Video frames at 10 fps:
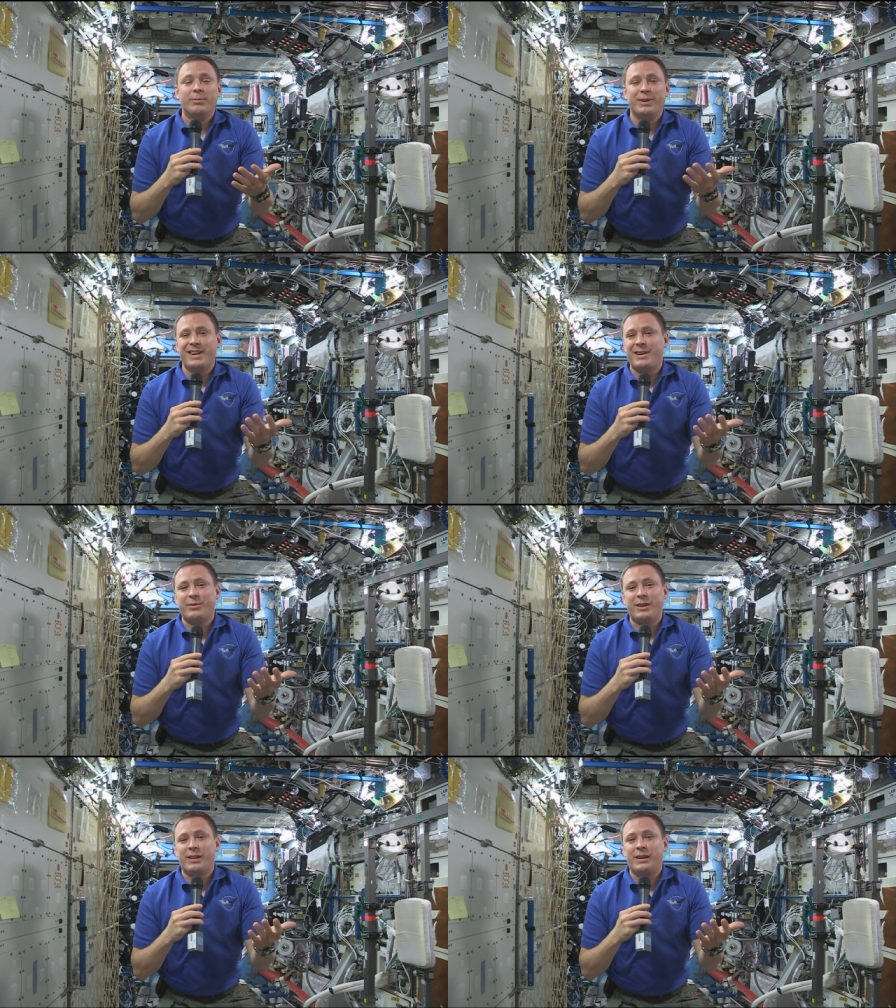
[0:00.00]
but not
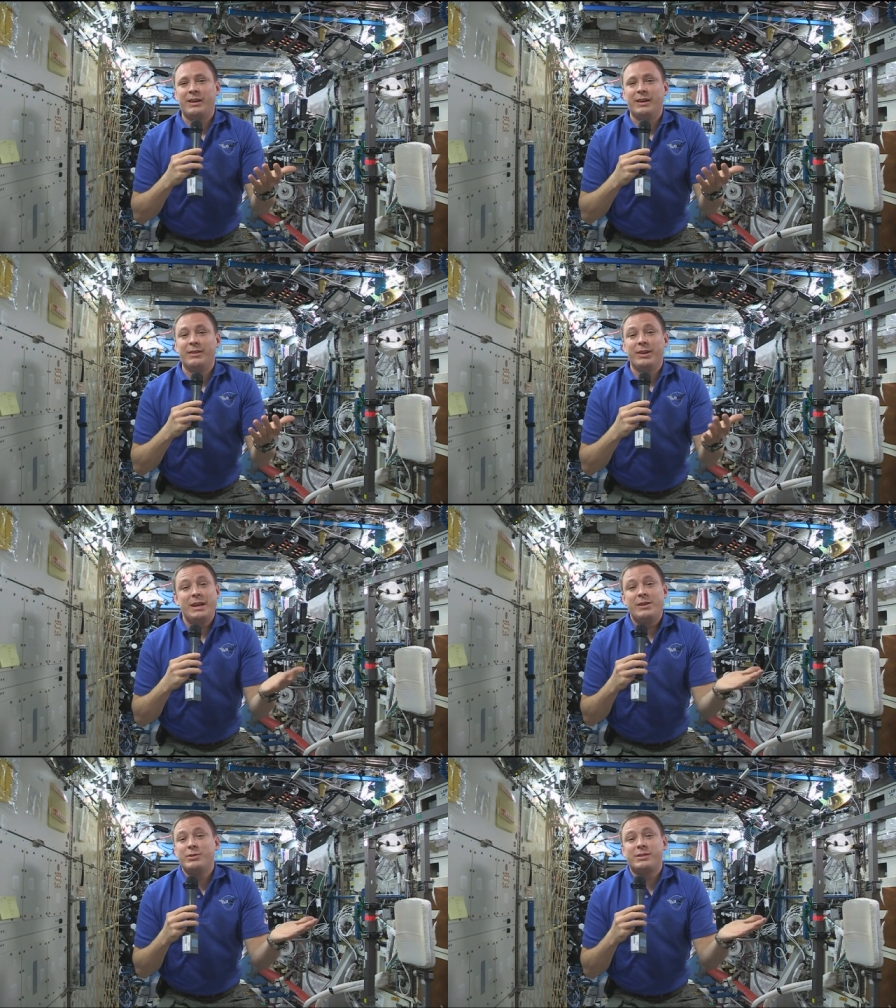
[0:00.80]
really.
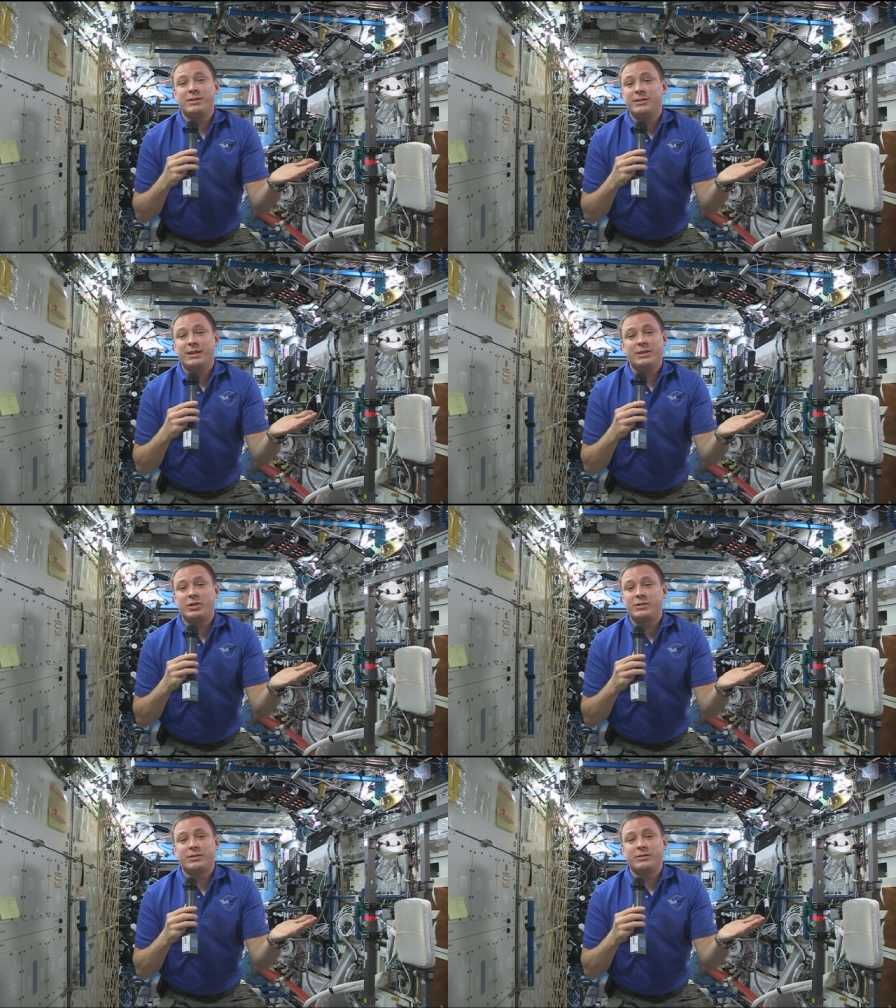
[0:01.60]
And it was still
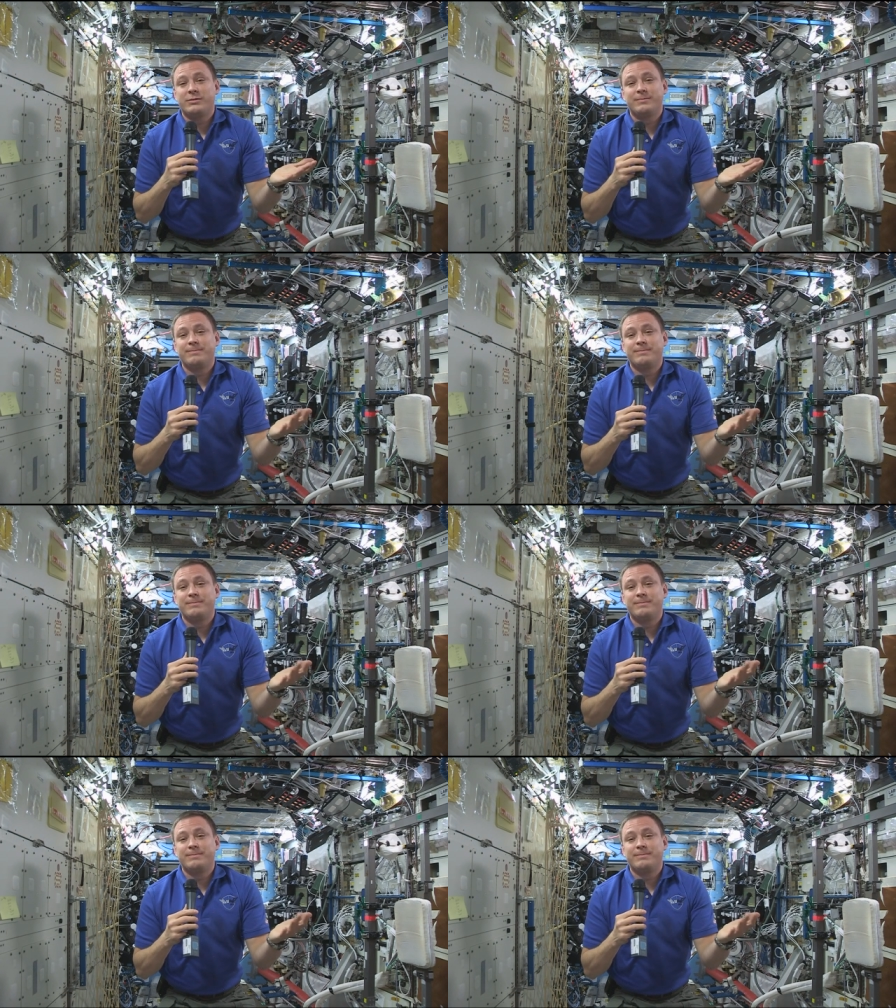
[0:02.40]
delicious.